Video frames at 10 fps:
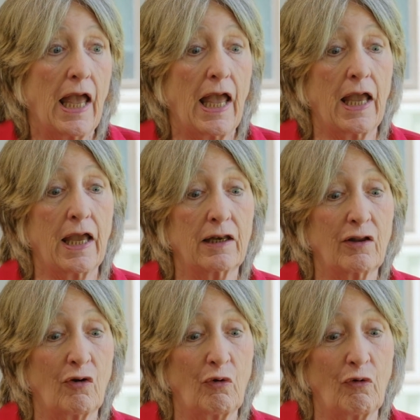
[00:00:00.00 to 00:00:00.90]

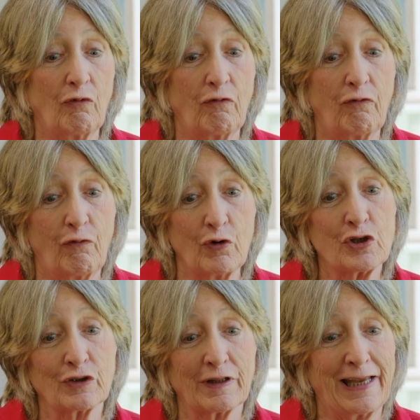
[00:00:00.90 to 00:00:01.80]
And
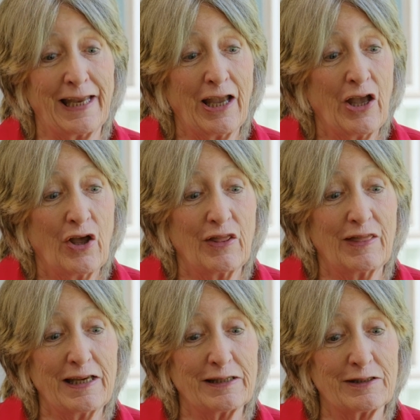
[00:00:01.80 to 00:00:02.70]
fortunately,
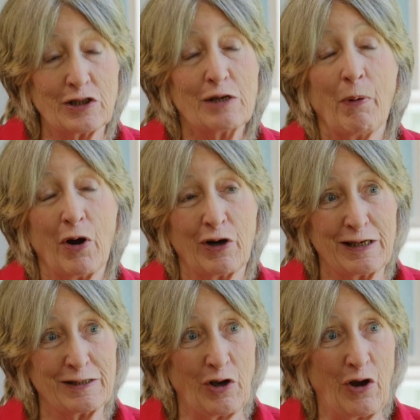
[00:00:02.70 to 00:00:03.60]
these tea
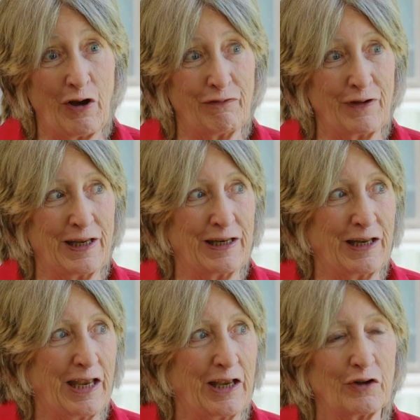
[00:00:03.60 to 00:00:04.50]
parties often
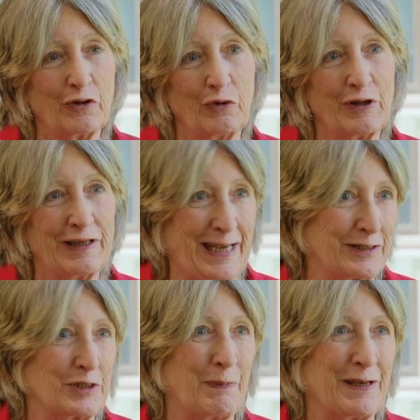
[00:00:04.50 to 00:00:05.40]
included
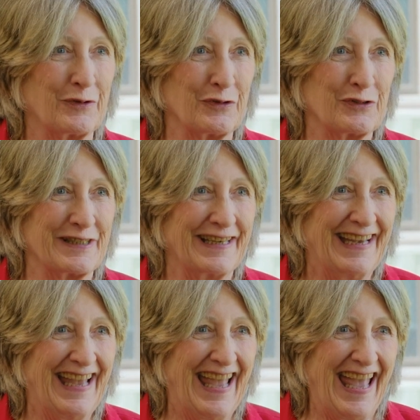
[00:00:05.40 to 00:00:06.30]
guest speakers.
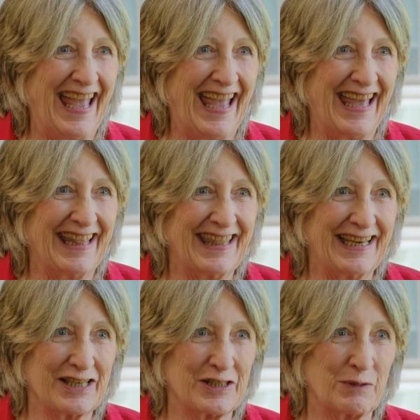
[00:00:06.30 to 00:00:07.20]
And the
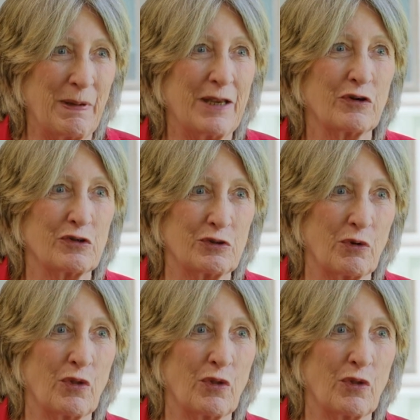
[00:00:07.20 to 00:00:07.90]
guest speakers were the